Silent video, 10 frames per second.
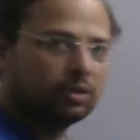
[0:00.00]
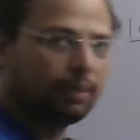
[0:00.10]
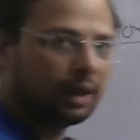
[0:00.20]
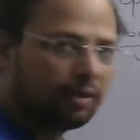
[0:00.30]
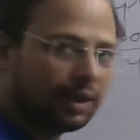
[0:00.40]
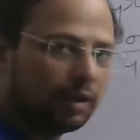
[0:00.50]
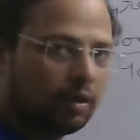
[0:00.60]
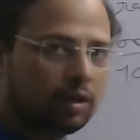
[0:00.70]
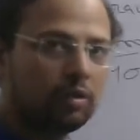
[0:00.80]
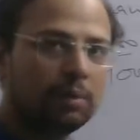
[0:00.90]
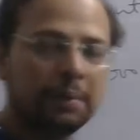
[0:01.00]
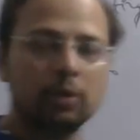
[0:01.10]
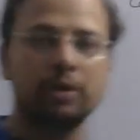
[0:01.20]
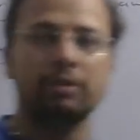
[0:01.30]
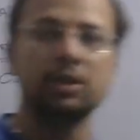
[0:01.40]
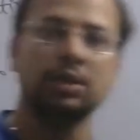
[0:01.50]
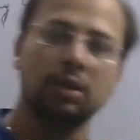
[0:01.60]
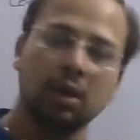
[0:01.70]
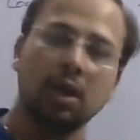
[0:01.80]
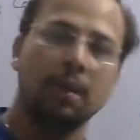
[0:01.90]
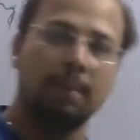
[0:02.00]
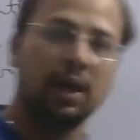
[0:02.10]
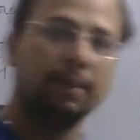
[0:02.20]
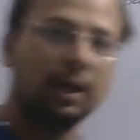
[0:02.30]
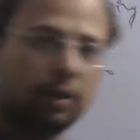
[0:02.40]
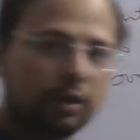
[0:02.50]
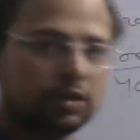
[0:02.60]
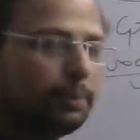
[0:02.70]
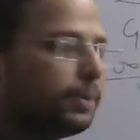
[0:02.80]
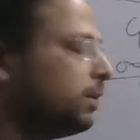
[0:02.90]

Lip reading: the bank will calculate on compound interest, but I am calculating on simple